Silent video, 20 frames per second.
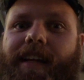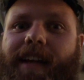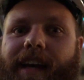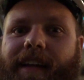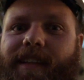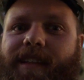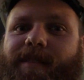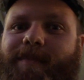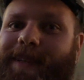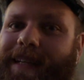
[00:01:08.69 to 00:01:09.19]

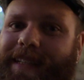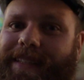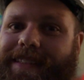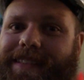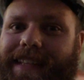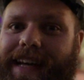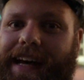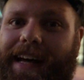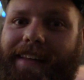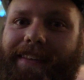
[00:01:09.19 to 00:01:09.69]
And this means
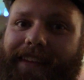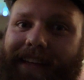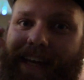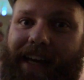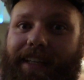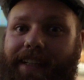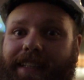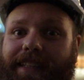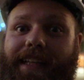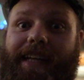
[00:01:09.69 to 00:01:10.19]
that the
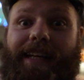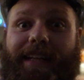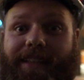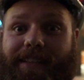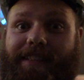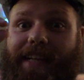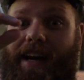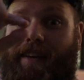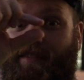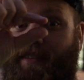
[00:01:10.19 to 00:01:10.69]

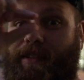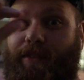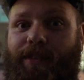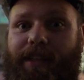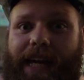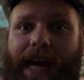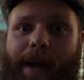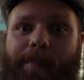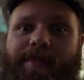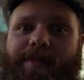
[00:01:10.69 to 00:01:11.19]
LEDs have little
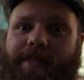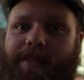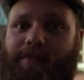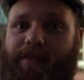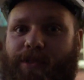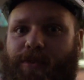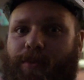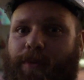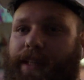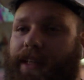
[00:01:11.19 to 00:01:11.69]
gaps in
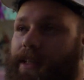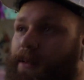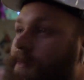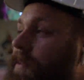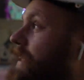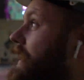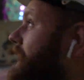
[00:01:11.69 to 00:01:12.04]
between them, and